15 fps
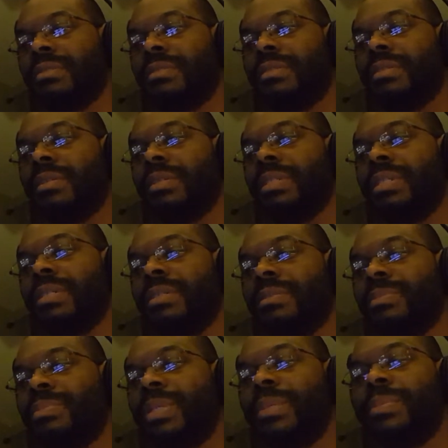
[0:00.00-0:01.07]

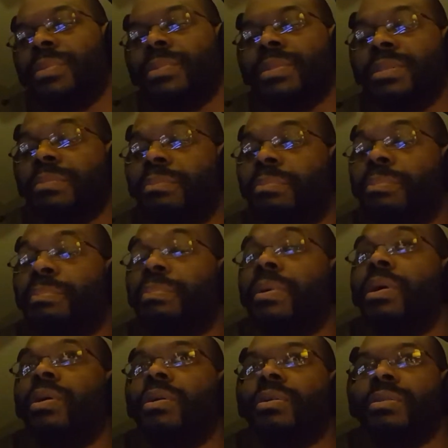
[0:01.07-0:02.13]
People was
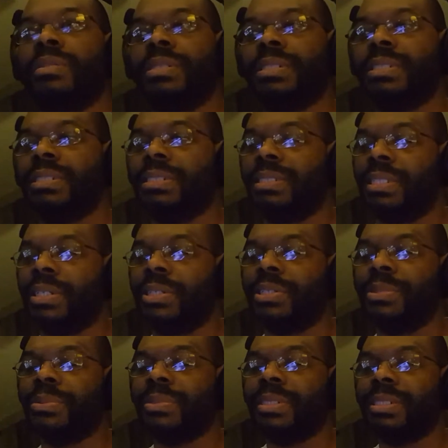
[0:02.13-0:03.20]
all in the
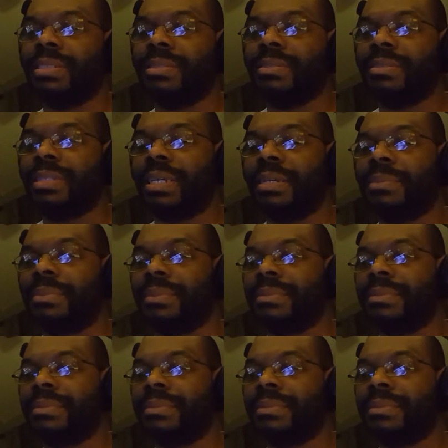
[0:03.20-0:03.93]
theater when this happened.